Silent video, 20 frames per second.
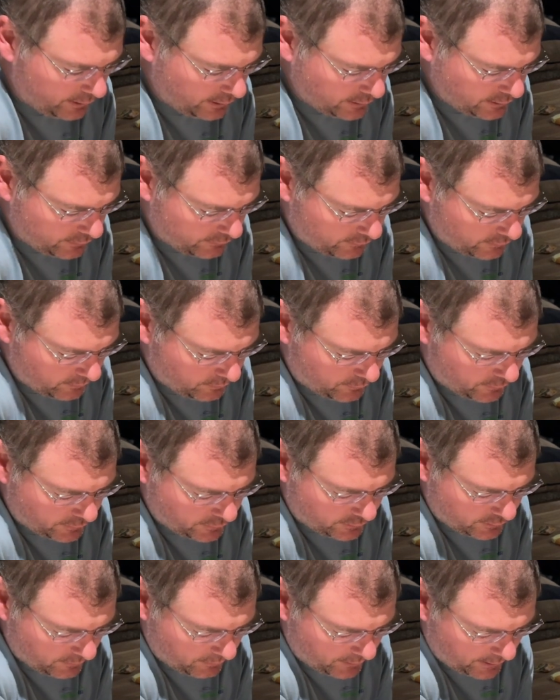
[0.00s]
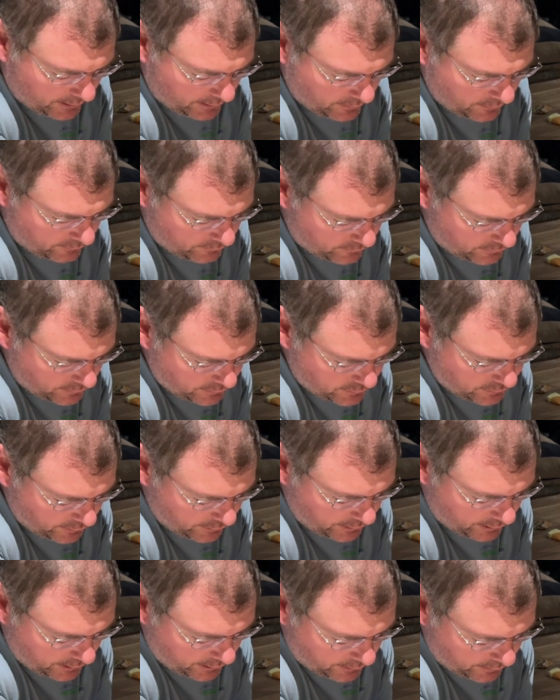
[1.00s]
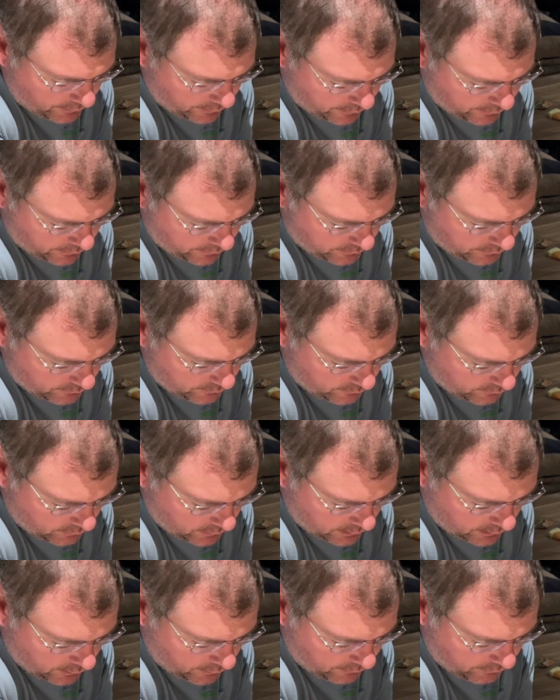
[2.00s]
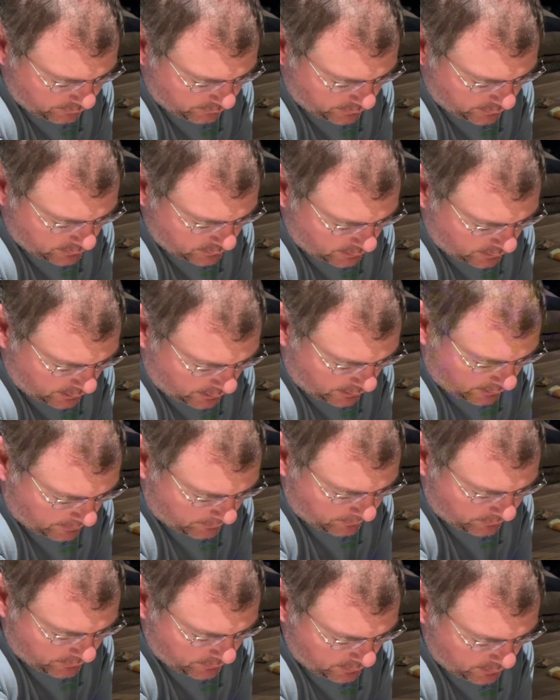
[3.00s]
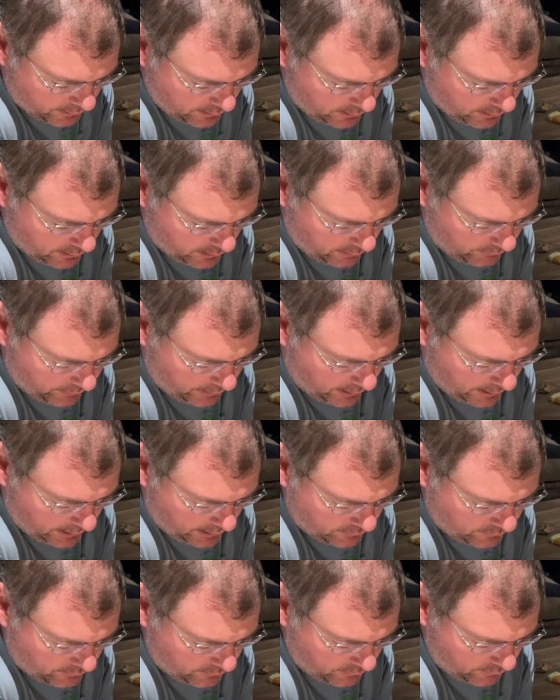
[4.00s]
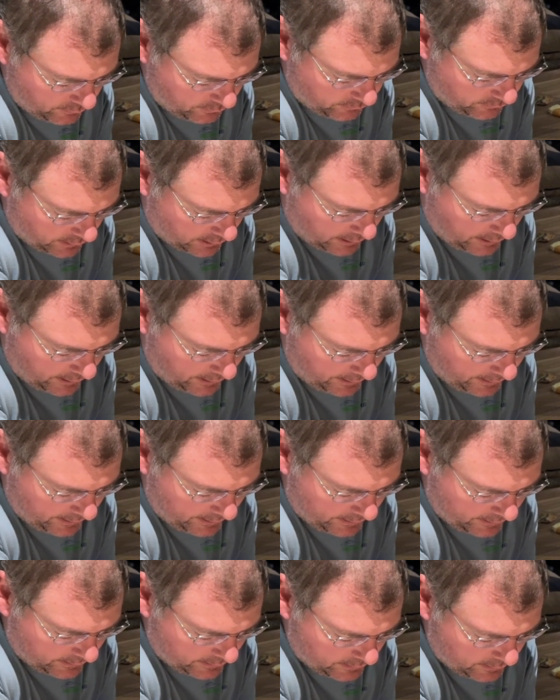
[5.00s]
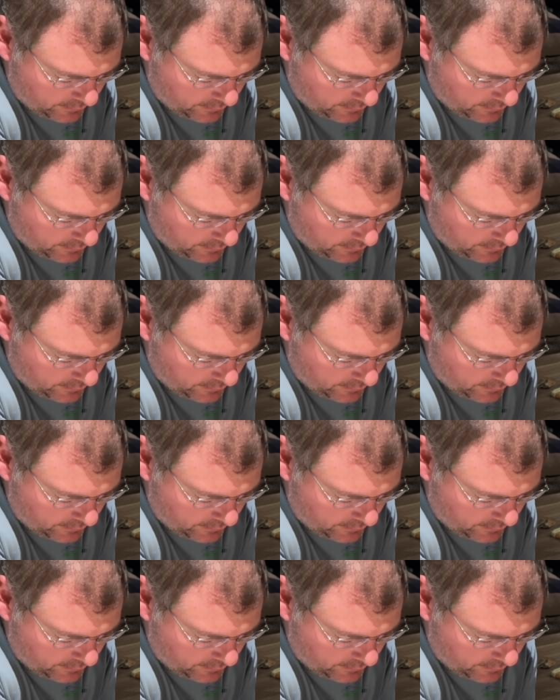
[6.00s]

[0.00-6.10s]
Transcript: And just to push the buttons to show you here, we're going to go through the top. We got into, there's a kayak,